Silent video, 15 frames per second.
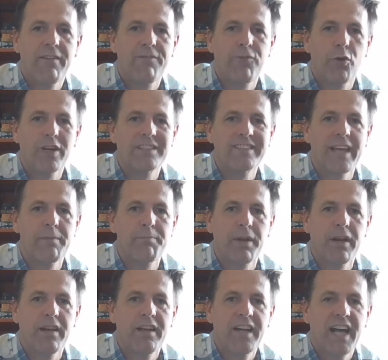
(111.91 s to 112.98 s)
For
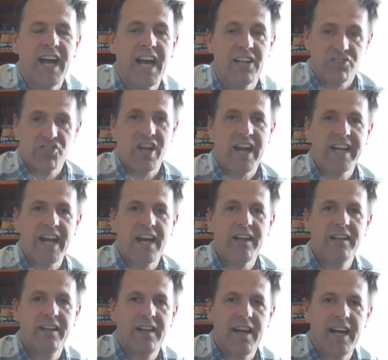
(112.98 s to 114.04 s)
example,
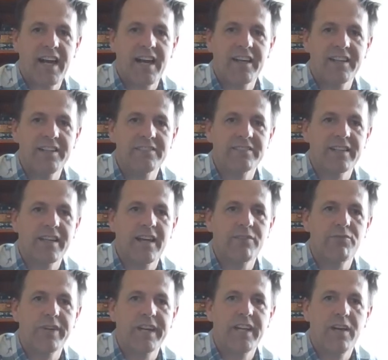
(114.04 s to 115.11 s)
China is a
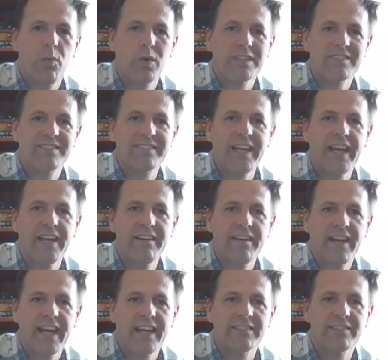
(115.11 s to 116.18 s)
country where state
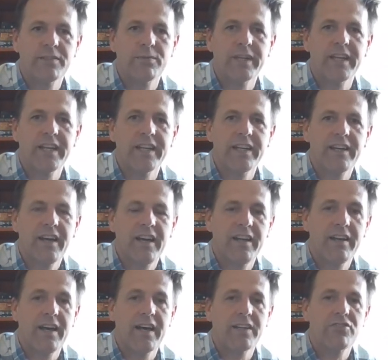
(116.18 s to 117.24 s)
has a
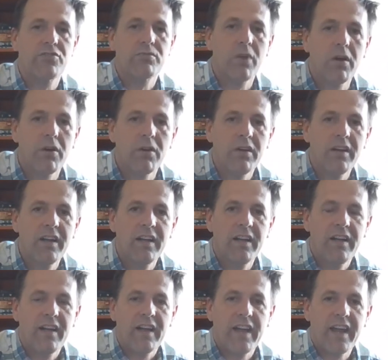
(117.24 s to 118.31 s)
large role,
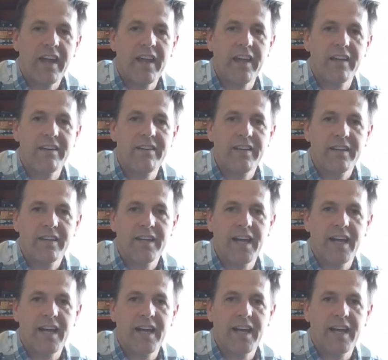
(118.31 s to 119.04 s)
and